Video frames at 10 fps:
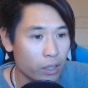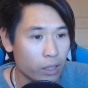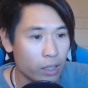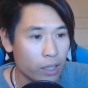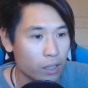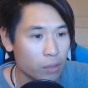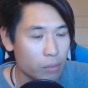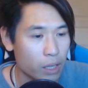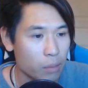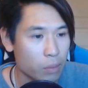and
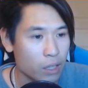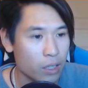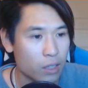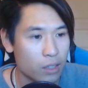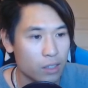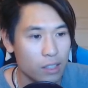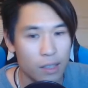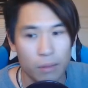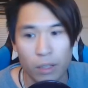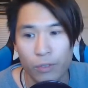maybe
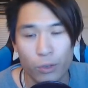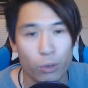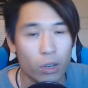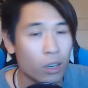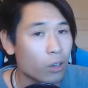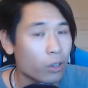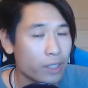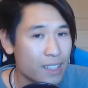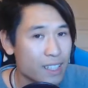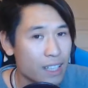team. If you are on
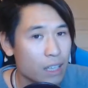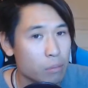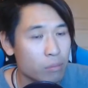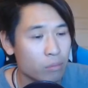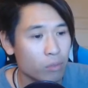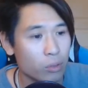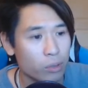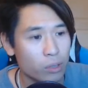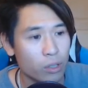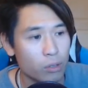a team,
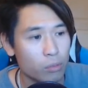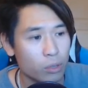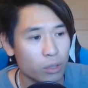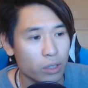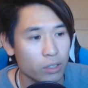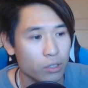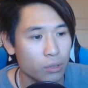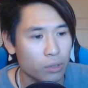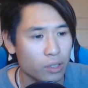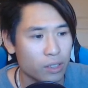we'll go more
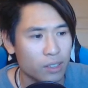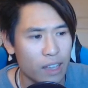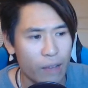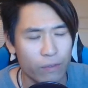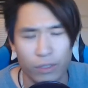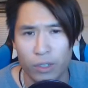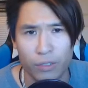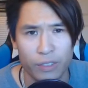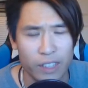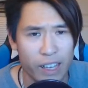into the depth
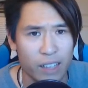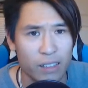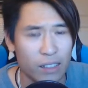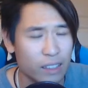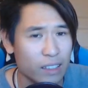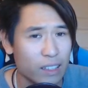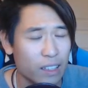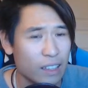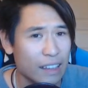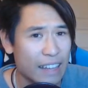of that
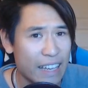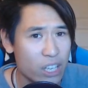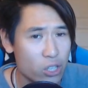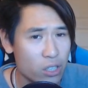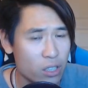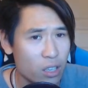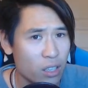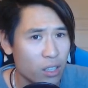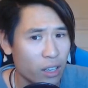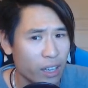later,
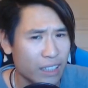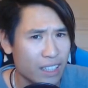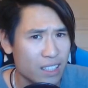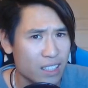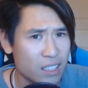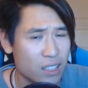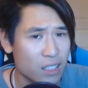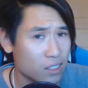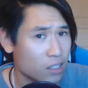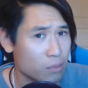I guess,
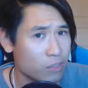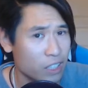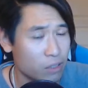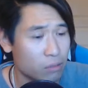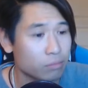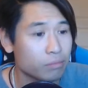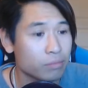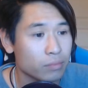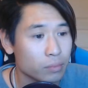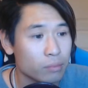in some video.
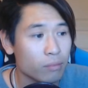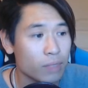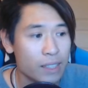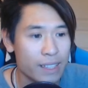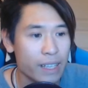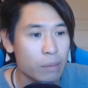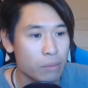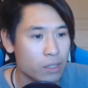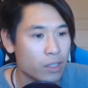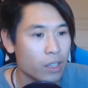
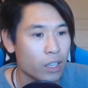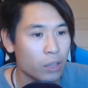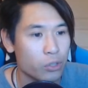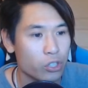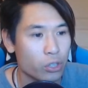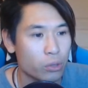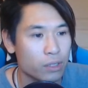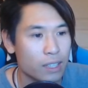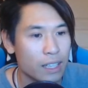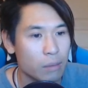Teams, it will show
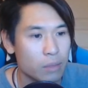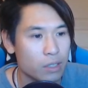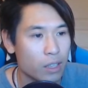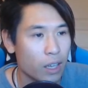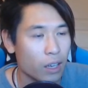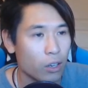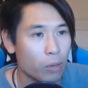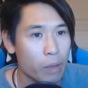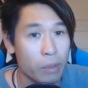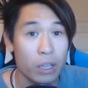teams, or
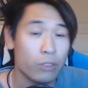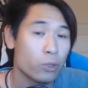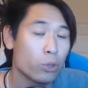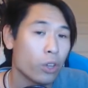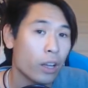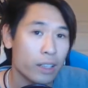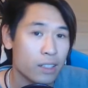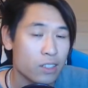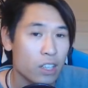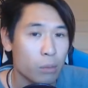maybe if you're not in
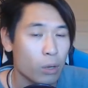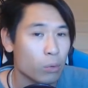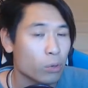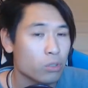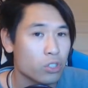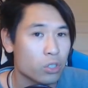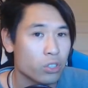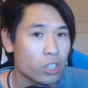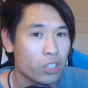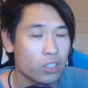a team, it will
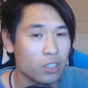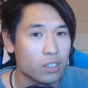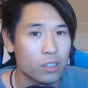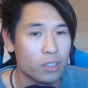suggest